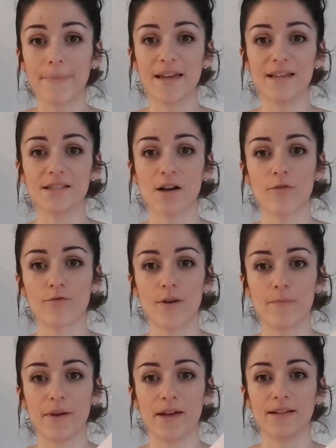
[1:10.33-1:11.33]
piece of
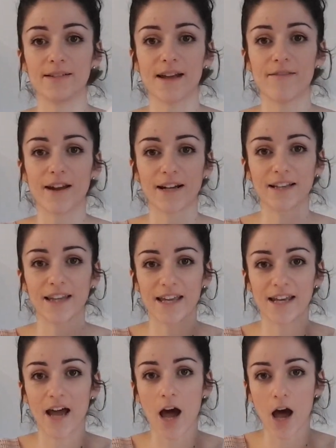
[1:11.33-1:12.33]
ribbon directly
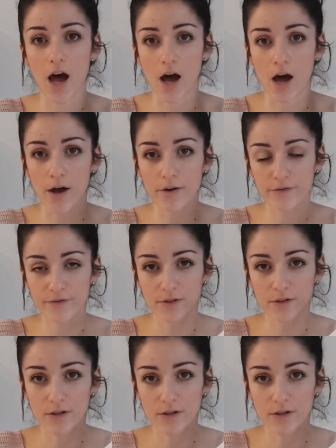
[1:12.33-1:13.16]
in half.